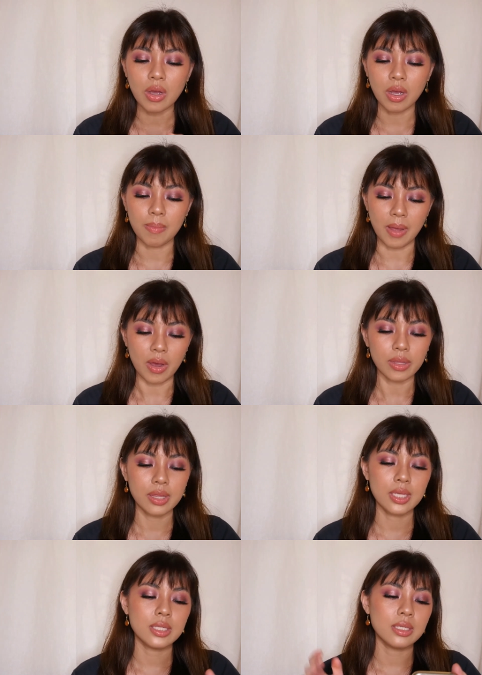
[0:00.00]
talk
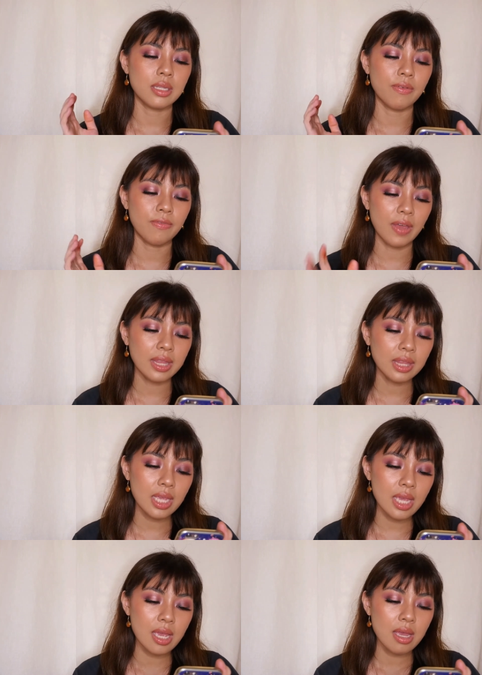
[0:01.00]
about, this is the
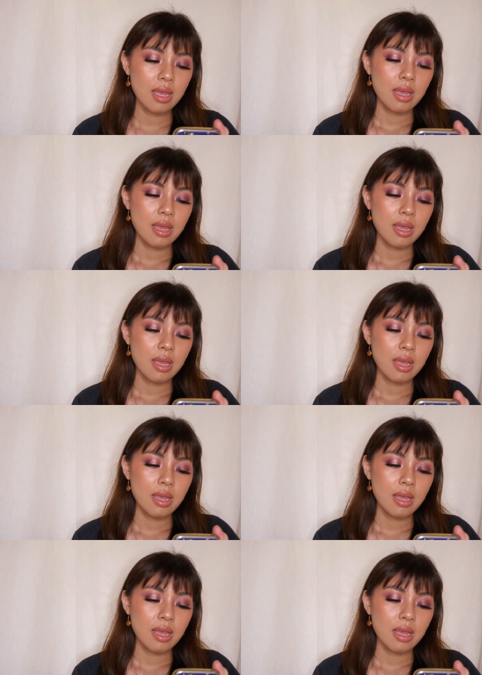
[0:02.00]
Fenty